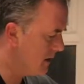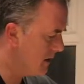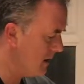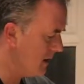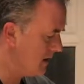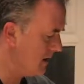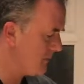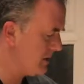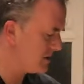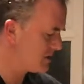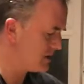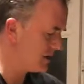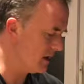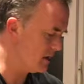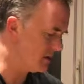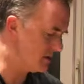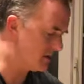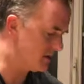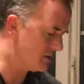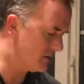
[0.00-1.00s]
I'm actually
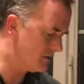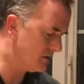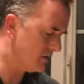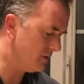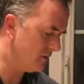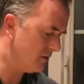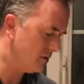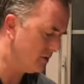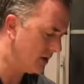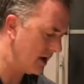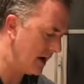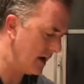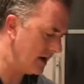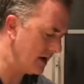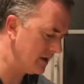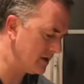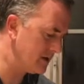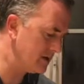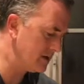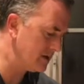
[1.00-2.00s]
going to
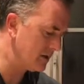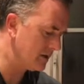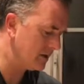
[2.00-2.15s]
add